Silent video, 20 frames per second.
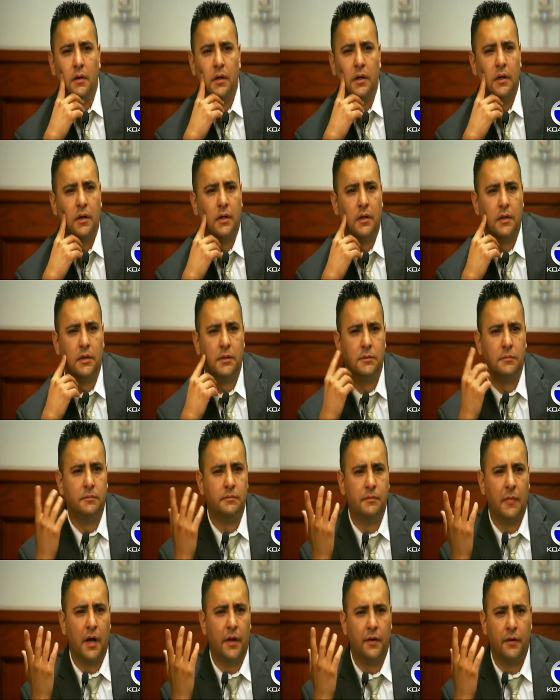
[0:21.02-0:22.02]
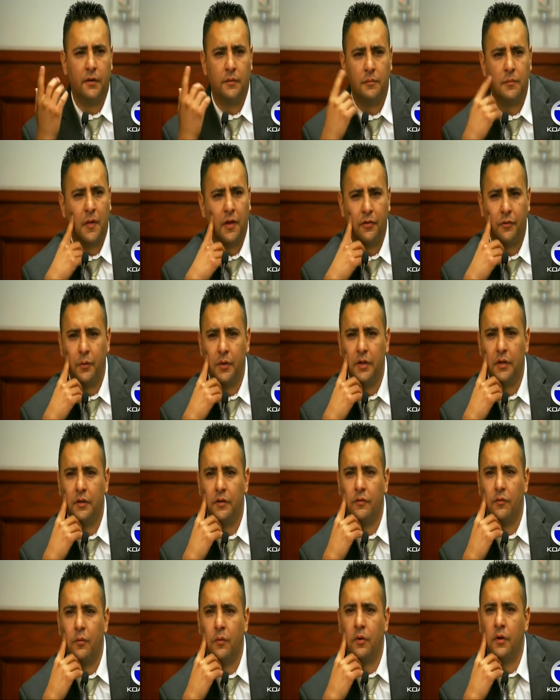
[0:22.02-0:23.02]
her? Um, I don't know, about three
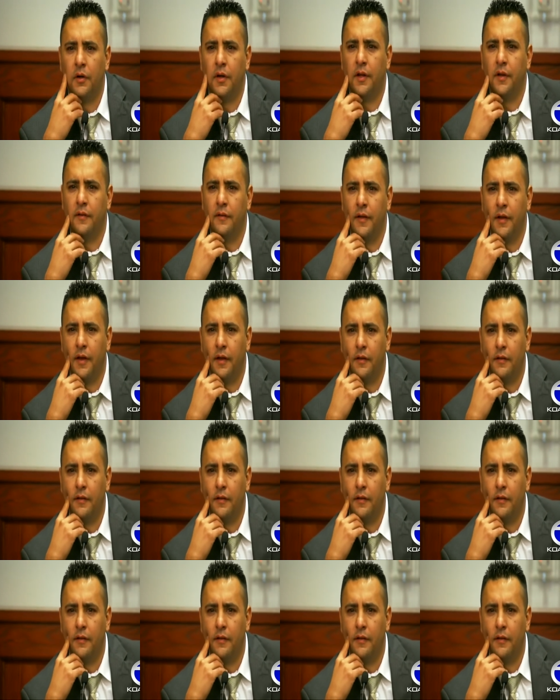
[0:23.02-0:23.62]
or four days, I